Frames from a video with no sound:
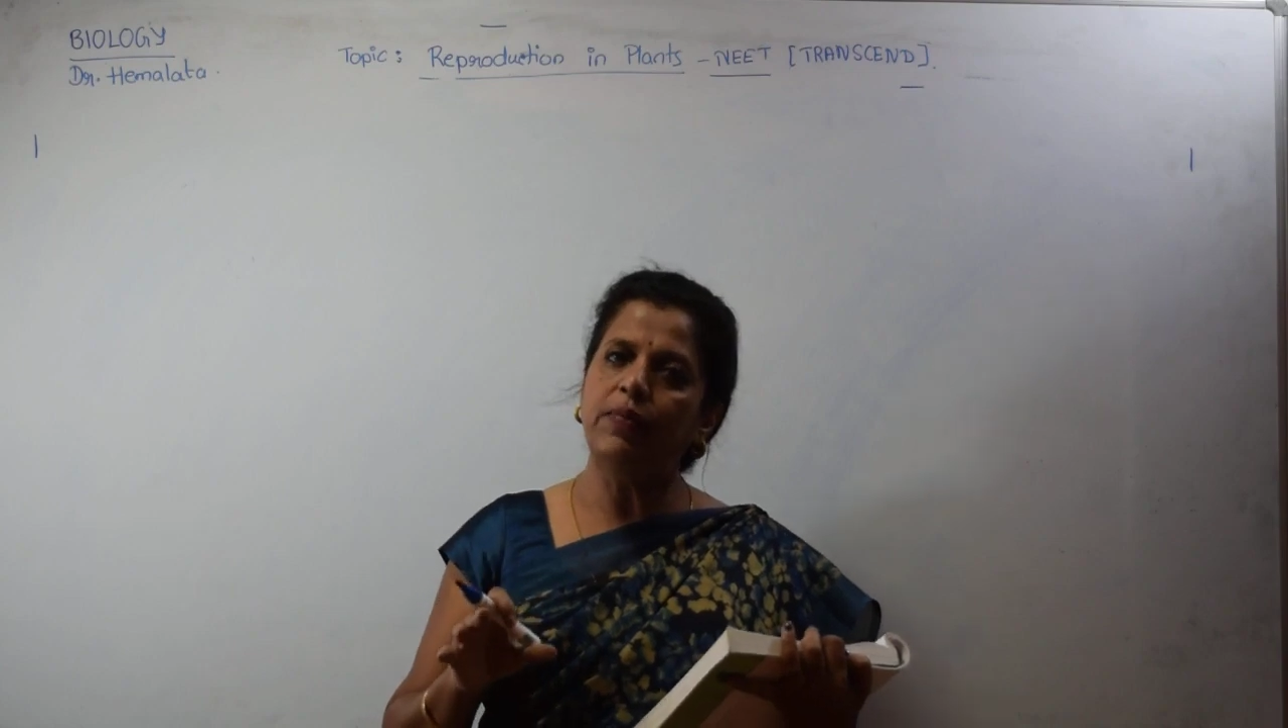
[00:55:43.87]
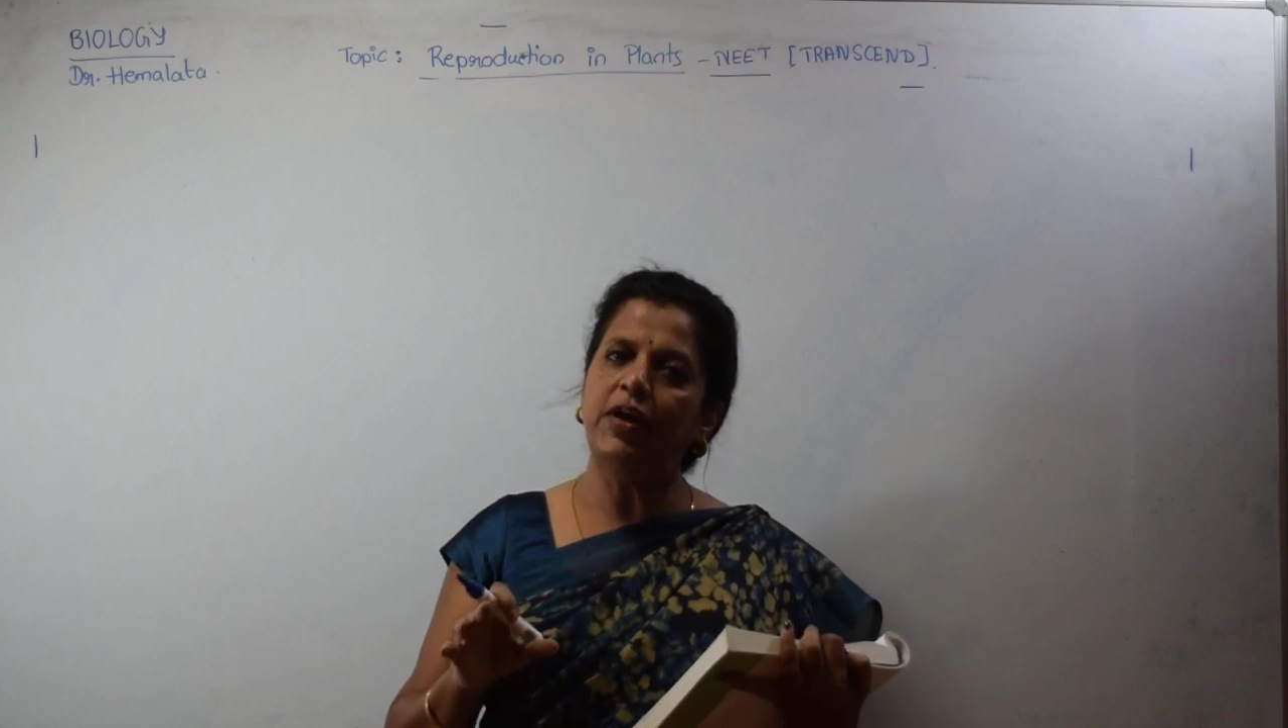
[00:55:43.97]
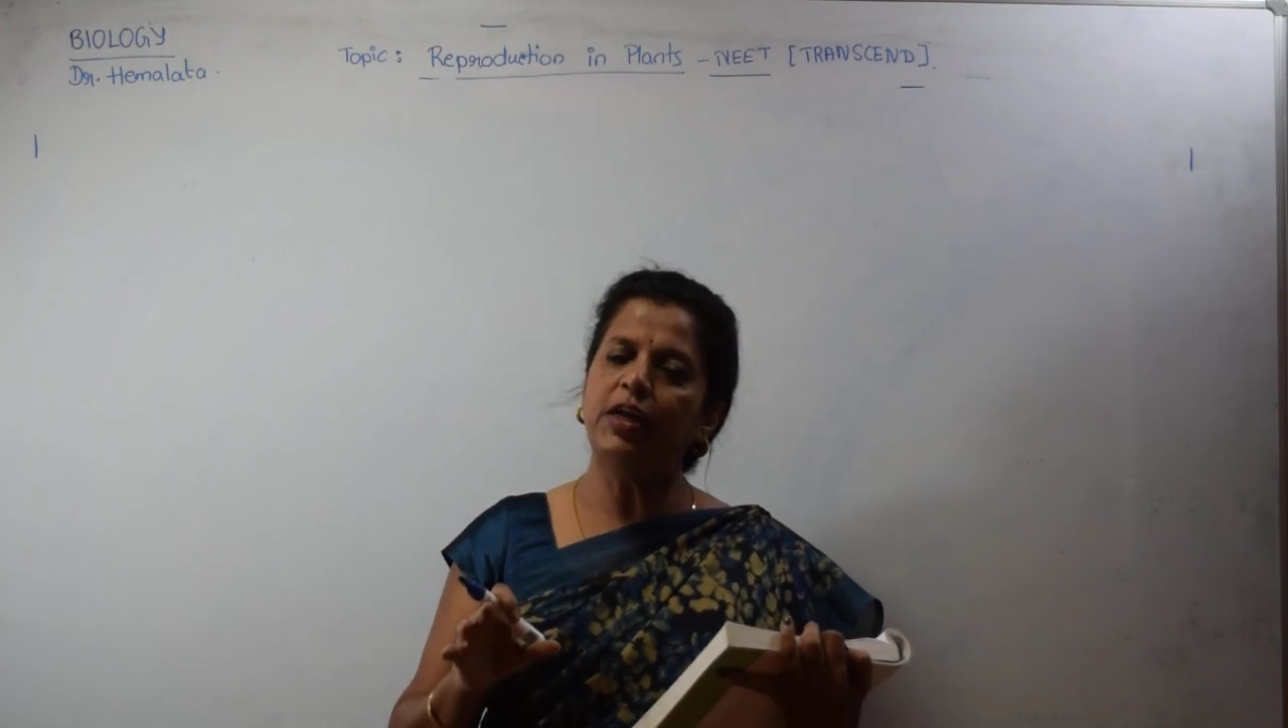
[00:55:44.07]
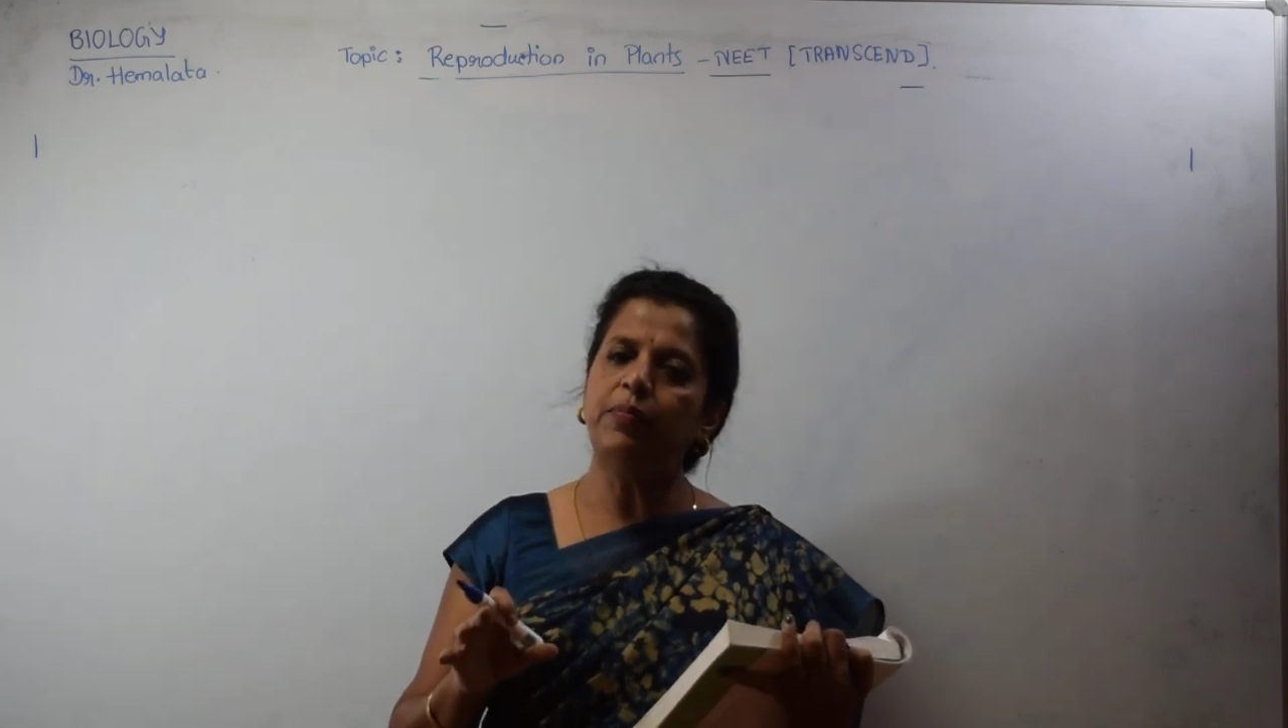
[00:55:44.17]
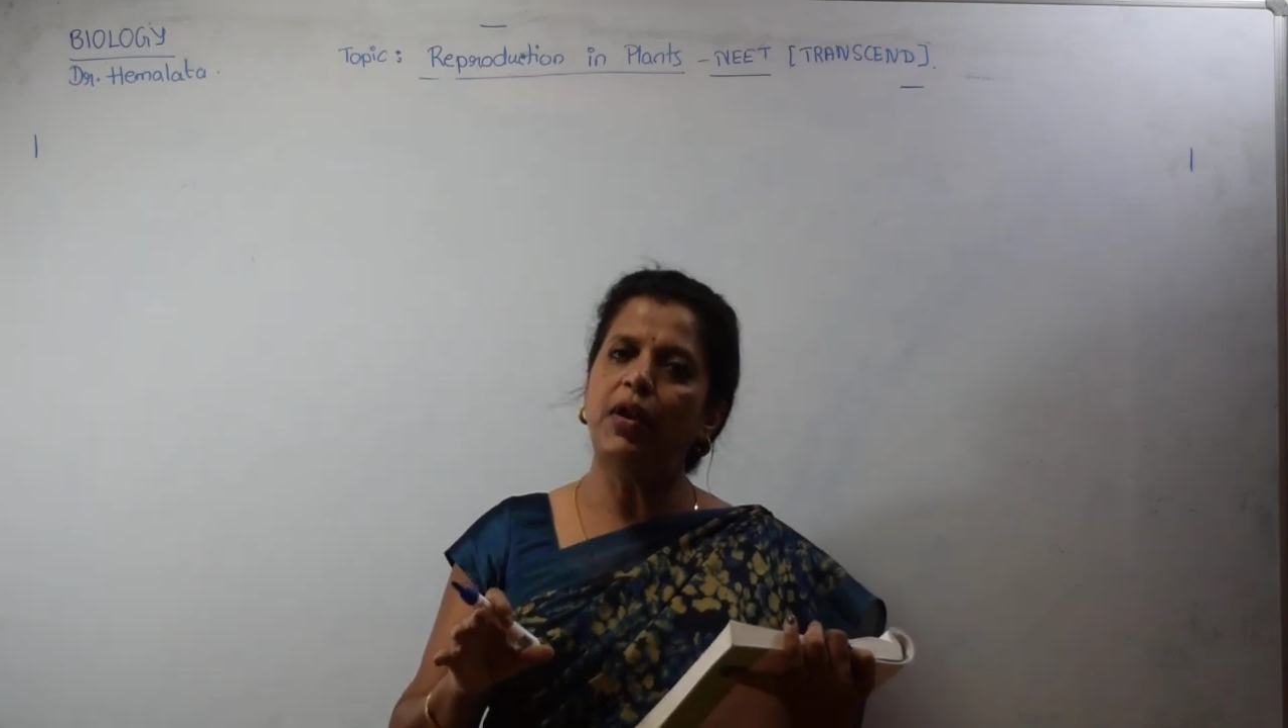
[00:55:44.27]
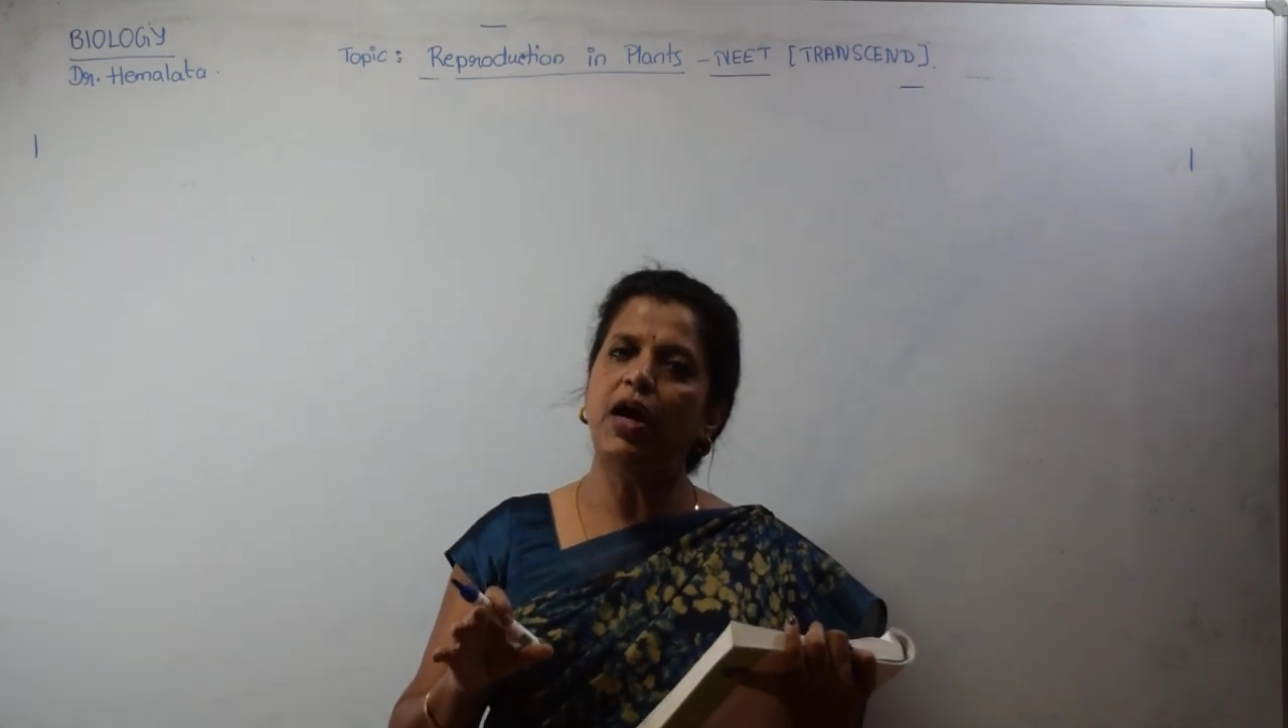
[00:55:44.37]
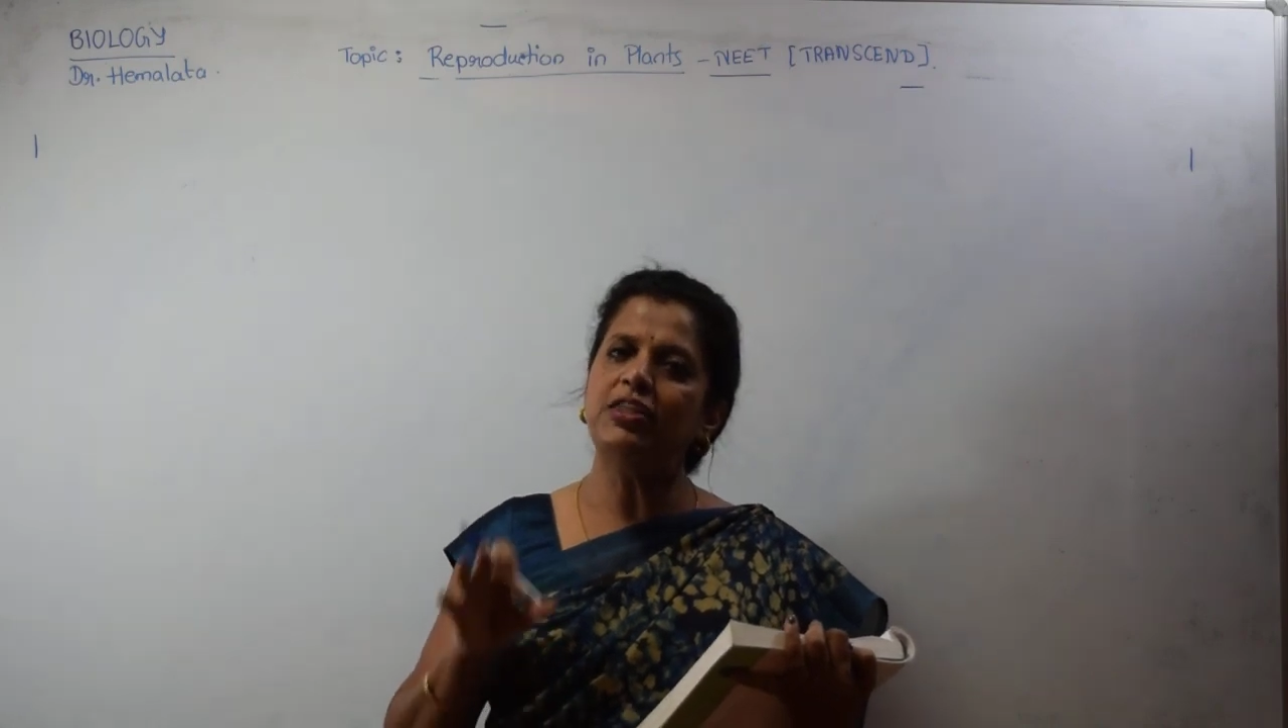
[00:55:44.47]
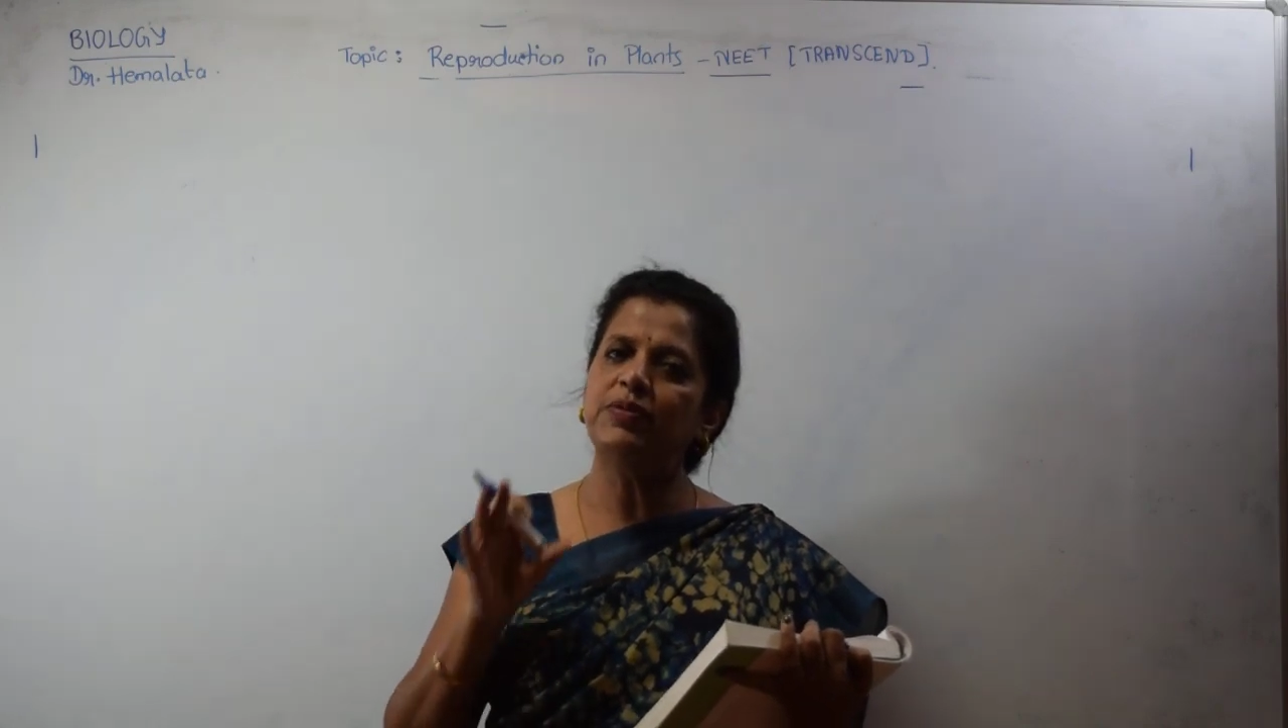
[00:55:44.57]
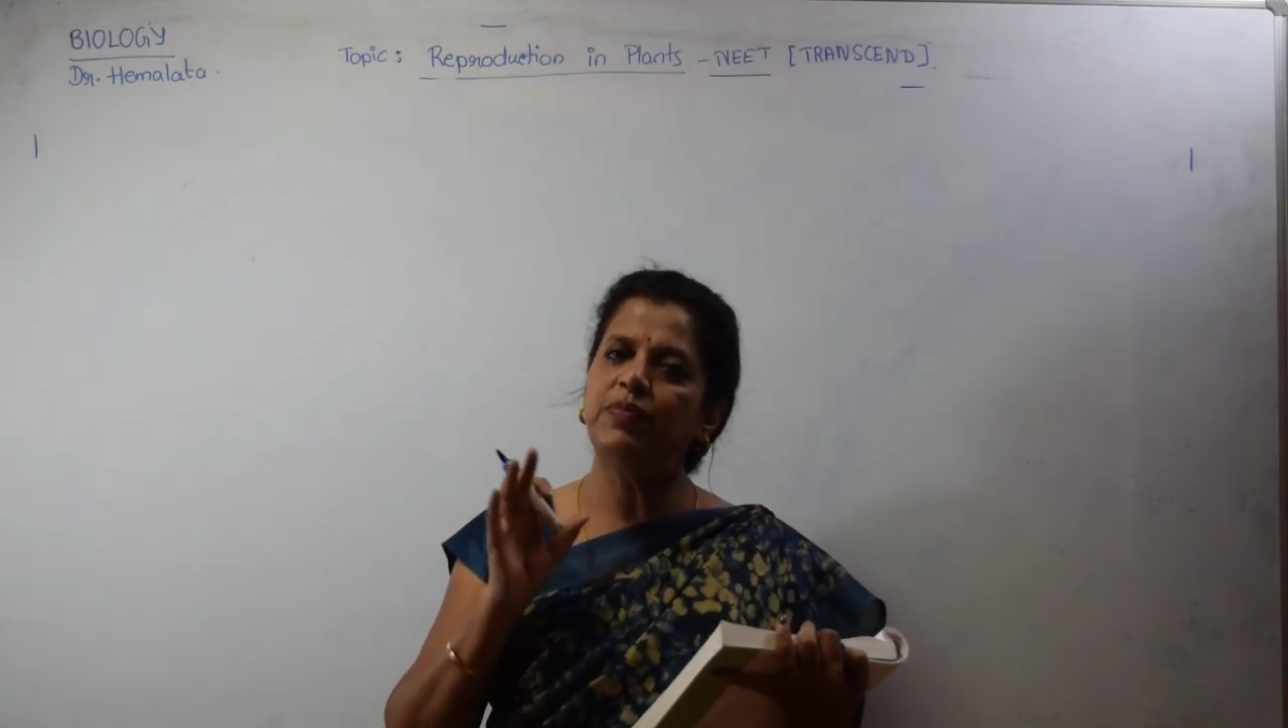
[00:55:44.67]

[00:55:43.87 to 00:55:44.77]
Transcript: aquatic plants